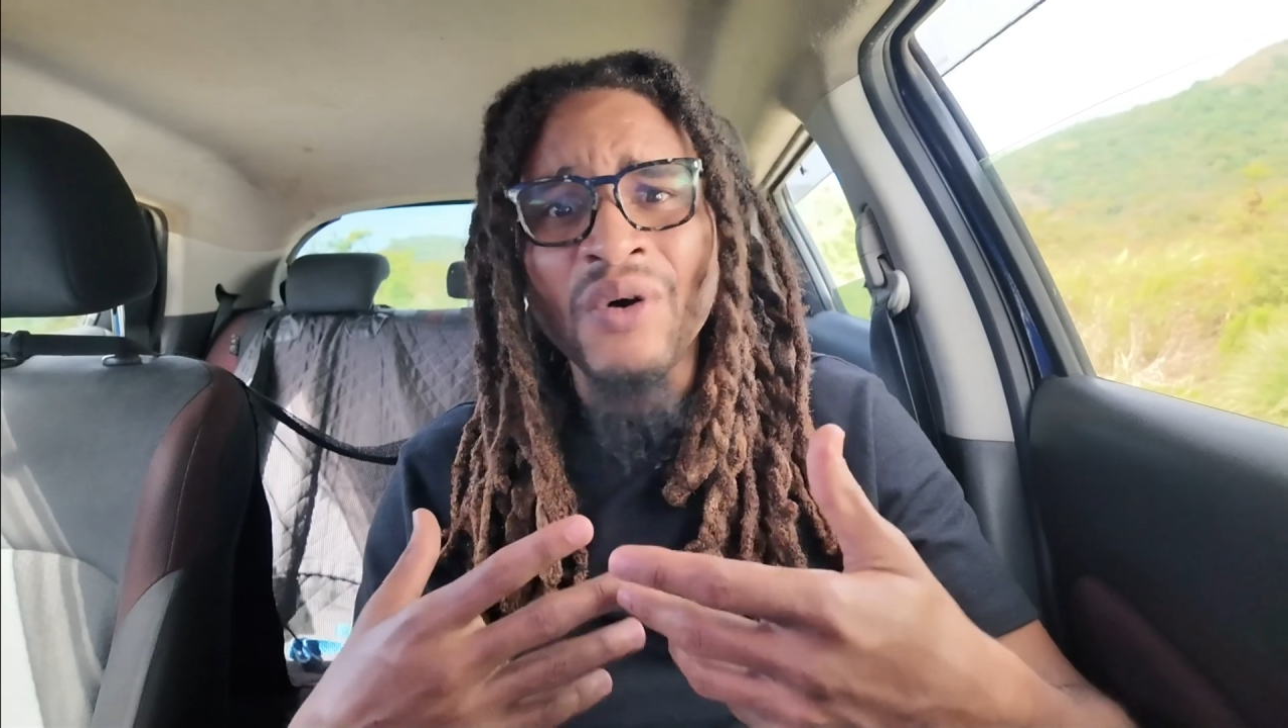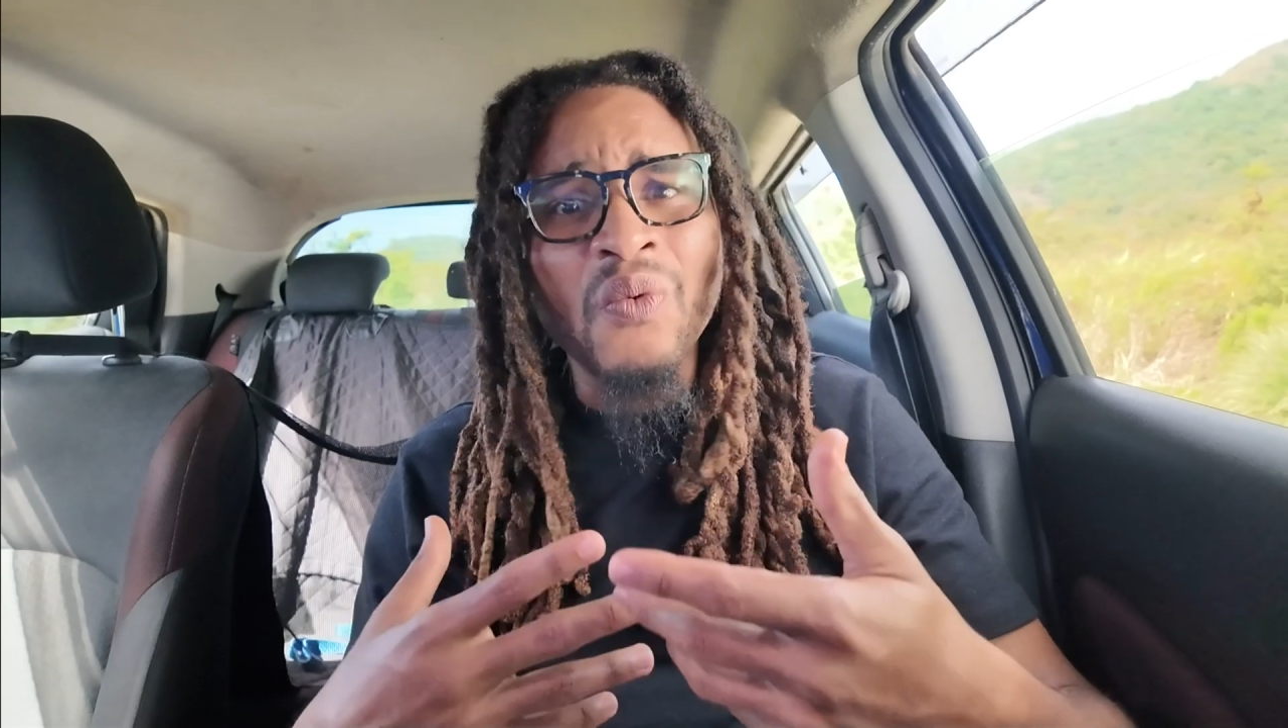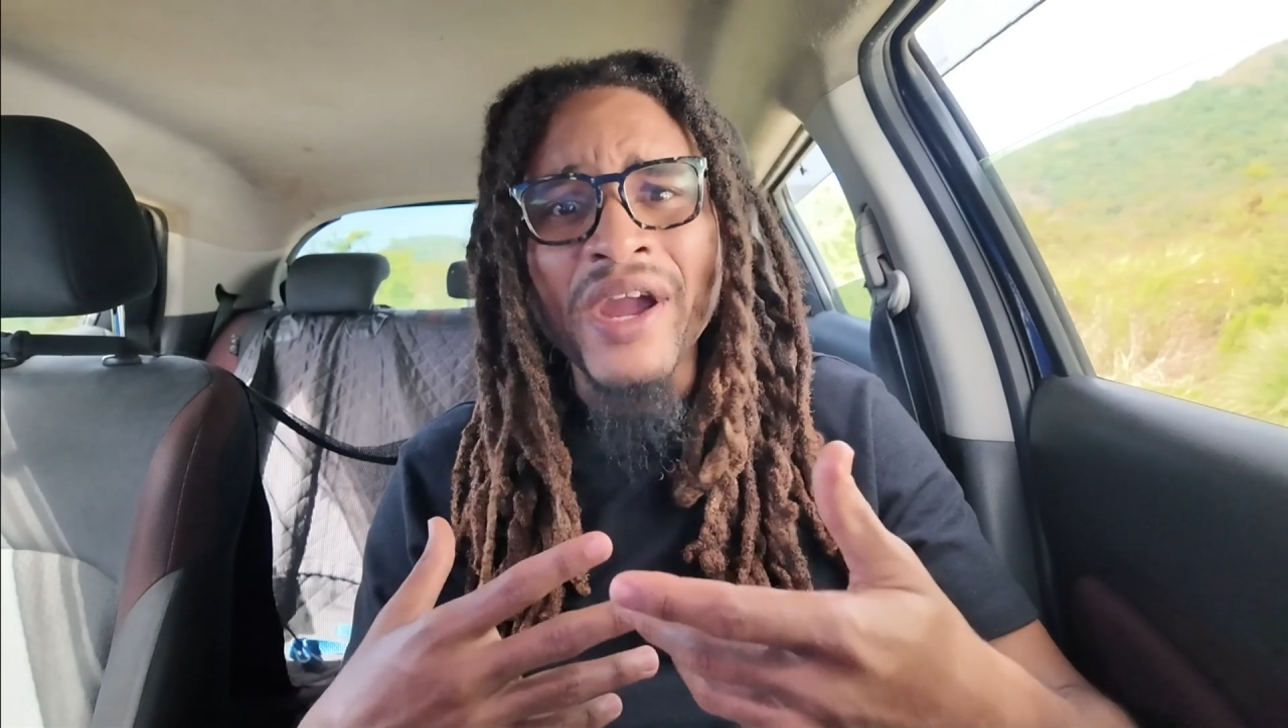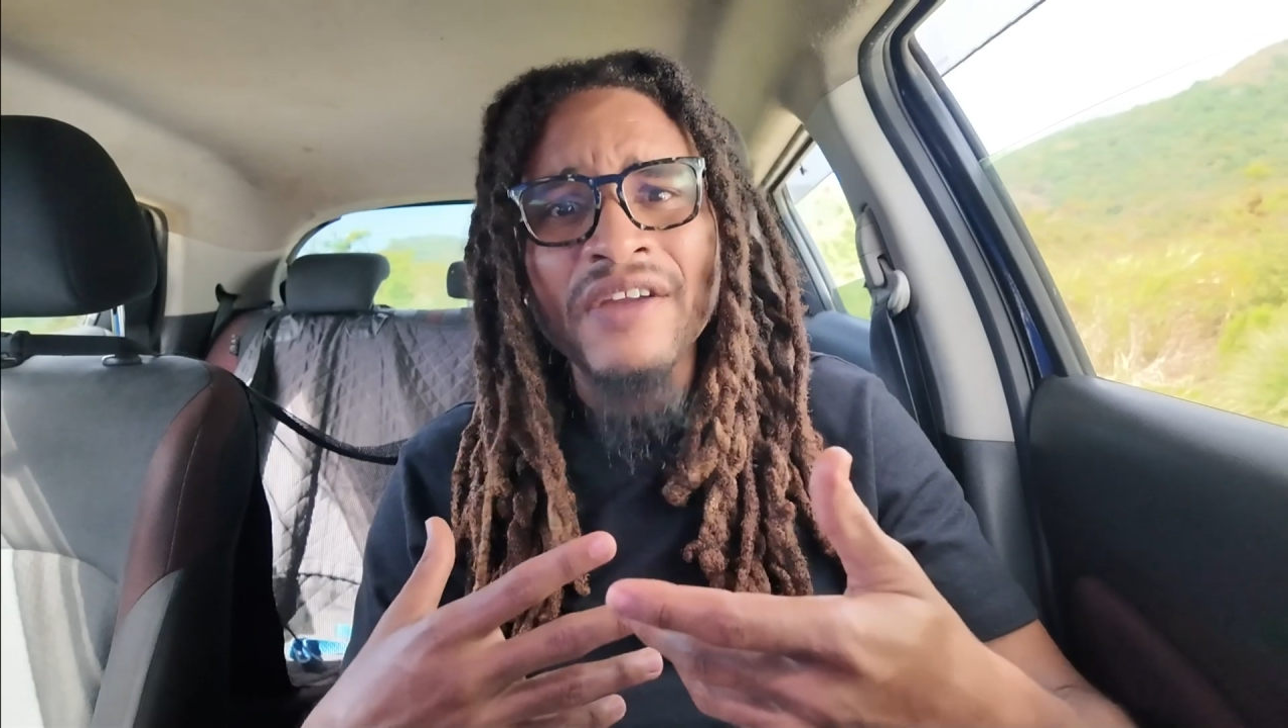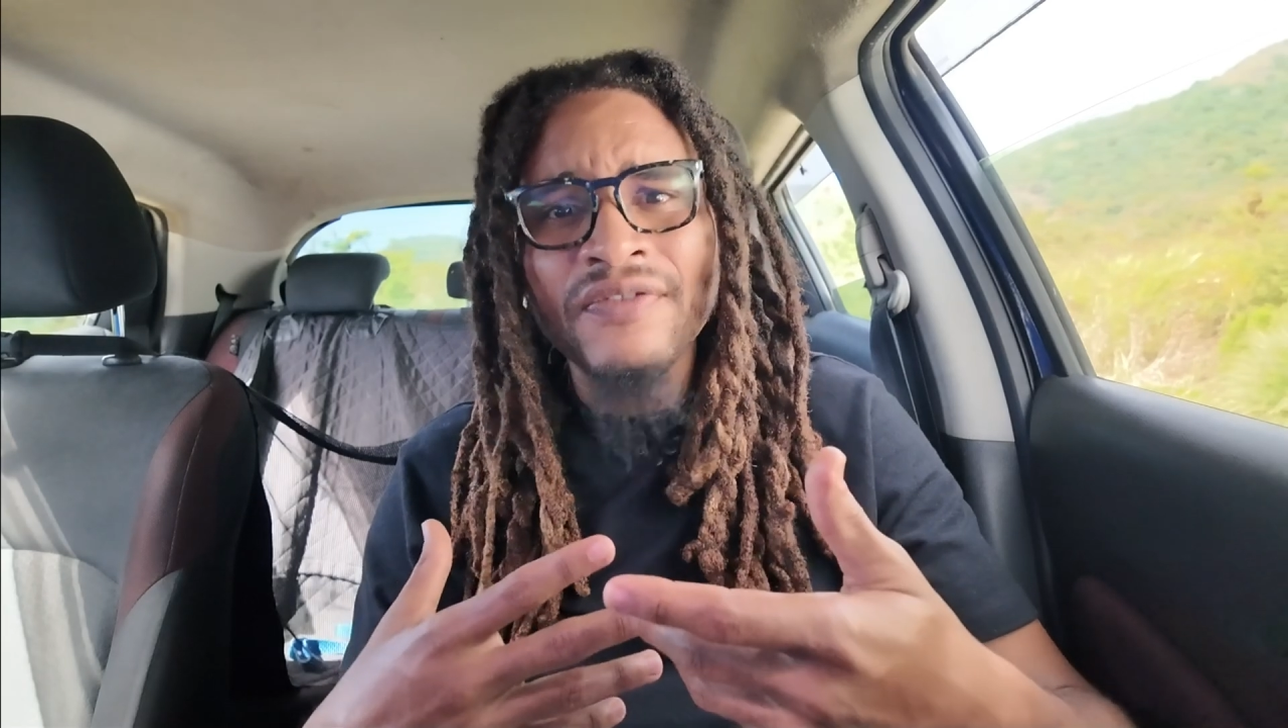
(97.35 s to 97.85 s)

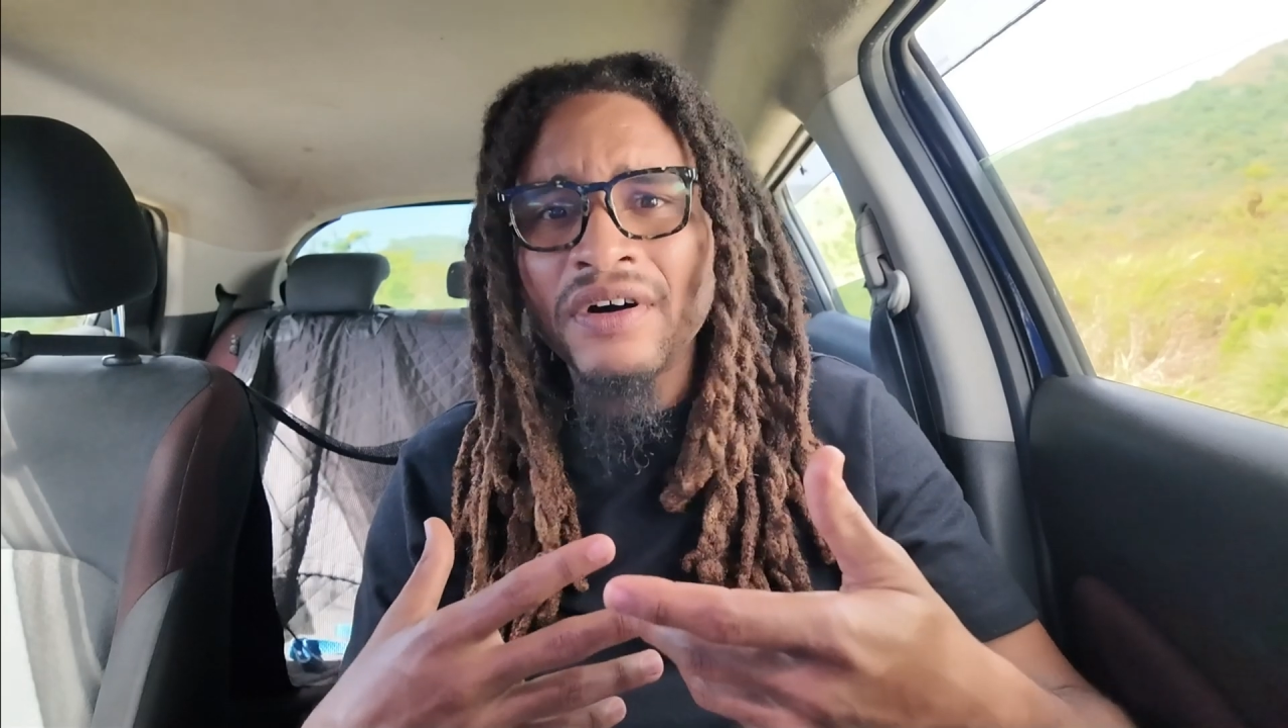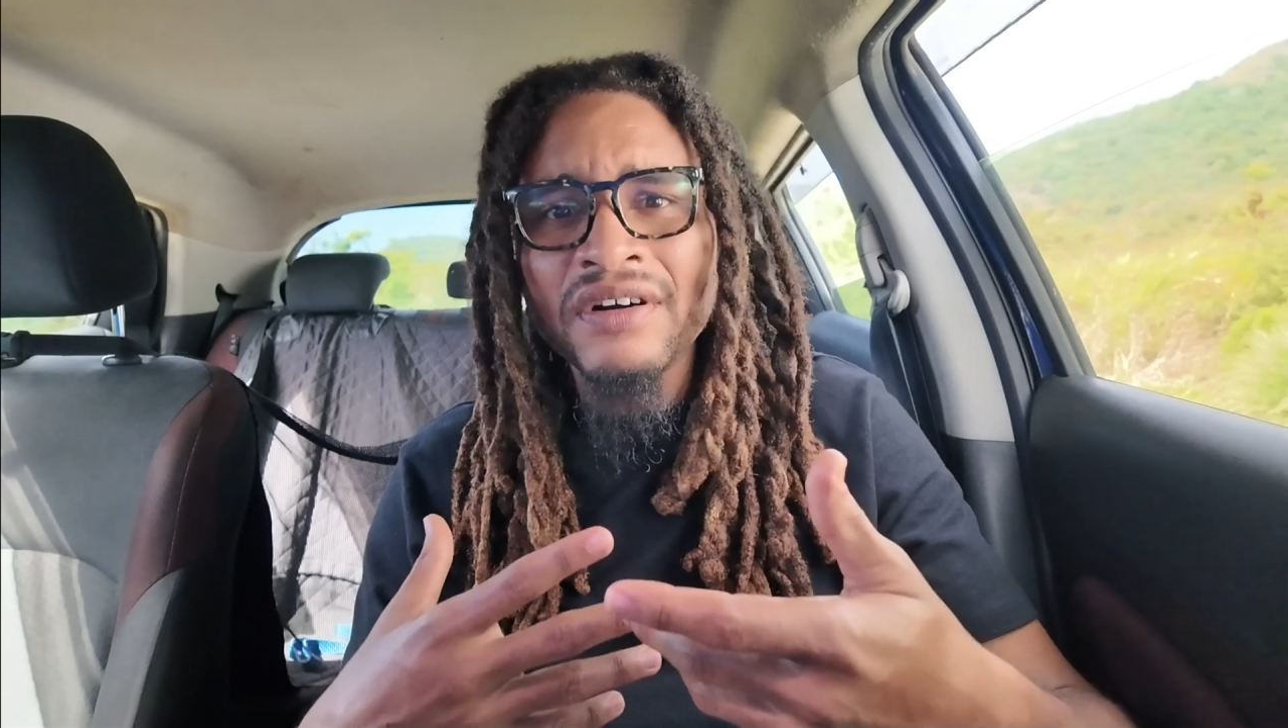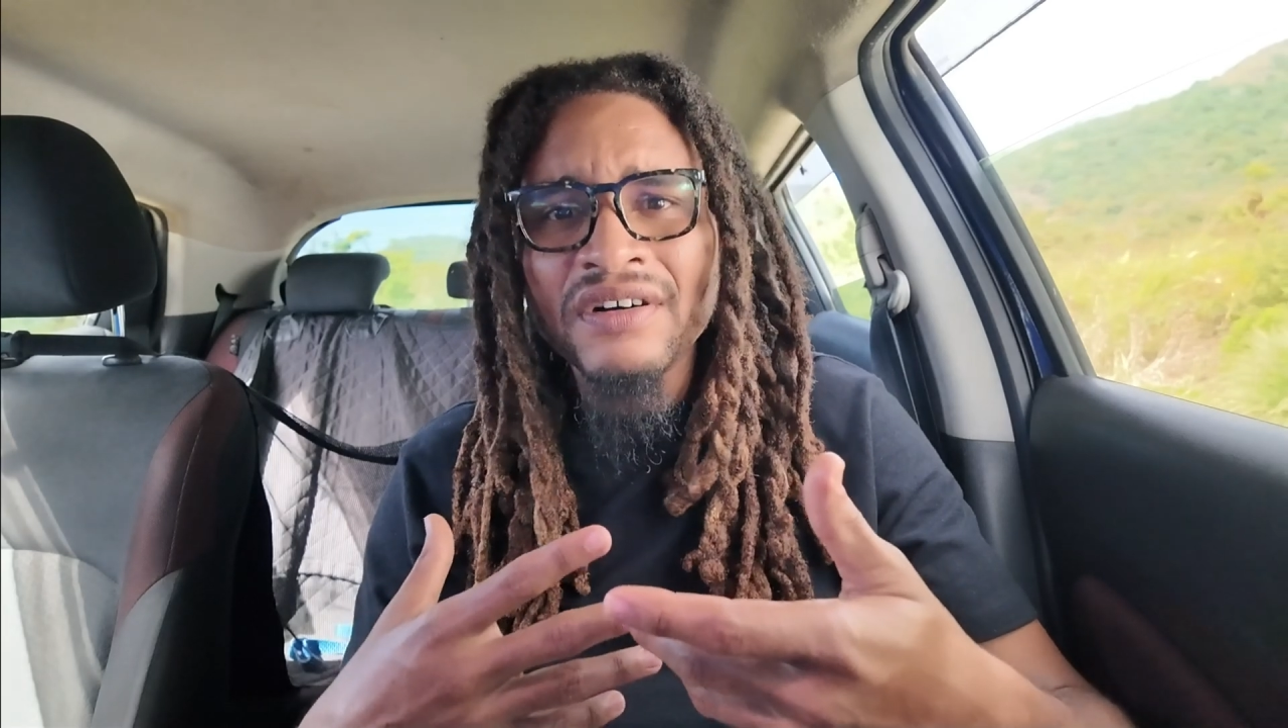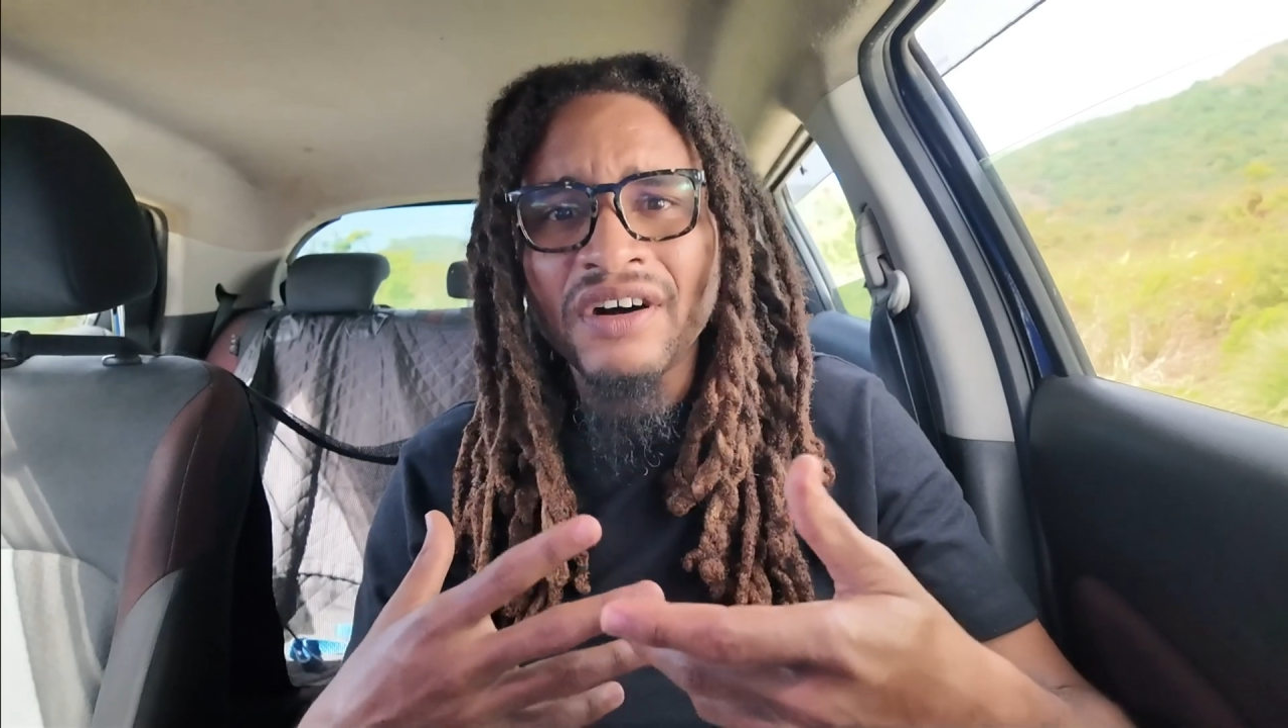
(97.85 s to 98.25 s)
waver